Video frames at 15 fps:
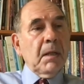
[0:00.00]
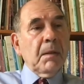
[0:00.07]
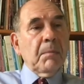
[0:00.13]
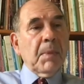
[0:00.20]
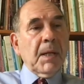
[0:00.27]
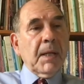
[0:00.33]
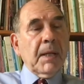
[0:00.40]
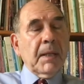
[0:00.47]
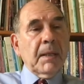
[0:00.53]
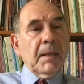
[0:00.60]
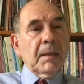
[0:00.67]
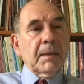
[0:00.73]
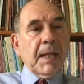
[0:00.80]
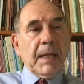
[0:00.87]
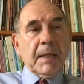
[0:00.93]
by
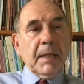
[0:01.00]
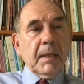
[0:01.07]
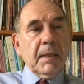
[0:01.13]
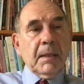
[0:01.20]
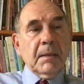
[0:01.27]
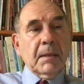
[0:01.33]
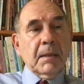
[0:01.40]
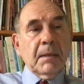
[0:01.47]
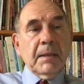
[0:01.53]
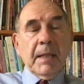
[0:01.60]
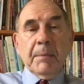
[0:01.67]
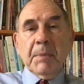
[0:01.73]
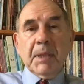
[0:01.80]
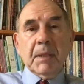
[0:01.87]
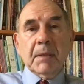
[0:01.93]
attacking and
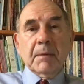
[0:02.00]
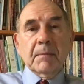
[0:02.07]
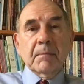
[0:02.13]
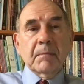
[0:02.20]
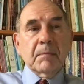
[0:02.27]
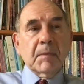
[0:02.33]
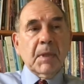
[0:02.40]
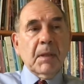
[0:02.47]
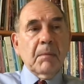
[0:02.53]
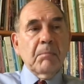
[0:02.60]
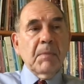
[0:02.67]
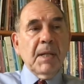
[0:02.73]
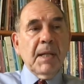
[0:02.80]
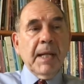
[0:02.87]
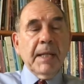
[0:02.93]
condemning
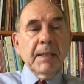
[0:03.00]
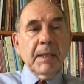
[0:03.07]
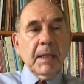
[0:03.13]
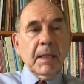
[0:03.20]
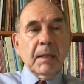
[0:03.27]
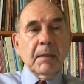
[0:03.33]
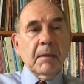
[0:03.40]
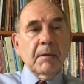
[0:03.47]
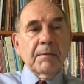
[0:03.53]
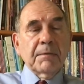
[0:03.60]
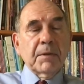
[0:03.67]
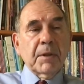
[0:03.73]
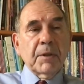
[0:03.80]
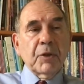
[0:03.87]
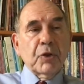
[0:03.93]
millennia of
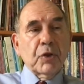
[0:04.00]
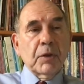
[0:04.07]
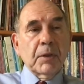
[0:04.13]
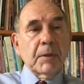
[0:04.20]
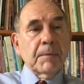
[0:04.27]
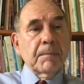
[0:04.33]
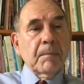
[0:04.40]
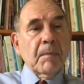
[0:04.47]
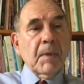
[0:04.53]
traditional